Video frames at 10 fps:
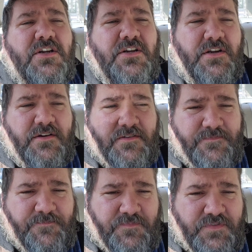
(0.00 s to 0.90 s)
you know,
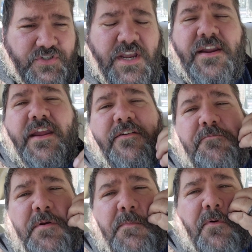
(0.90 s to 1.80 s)
checking
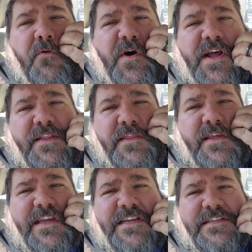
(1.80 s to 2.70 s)
if people want
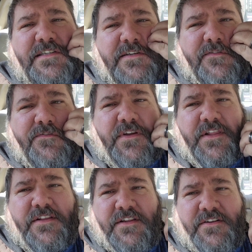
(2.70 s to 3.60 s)
things,
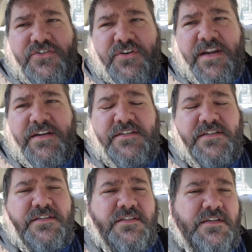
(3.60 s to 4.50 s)
filling their
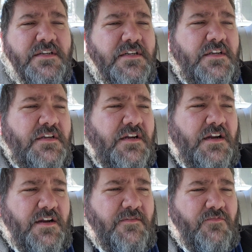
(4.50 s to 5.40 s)
drinks.
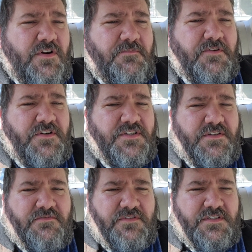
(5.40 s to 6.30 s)
One
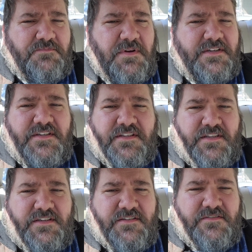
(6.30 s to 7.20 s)
person was
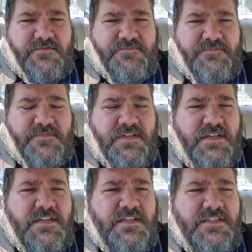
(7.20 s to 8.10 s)
basically
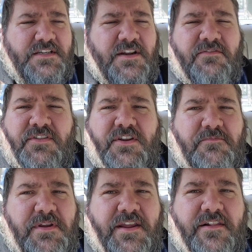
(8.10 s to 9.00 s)
done with their
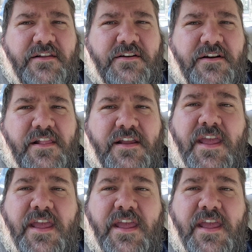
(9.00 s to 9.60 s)
meal, and they're like,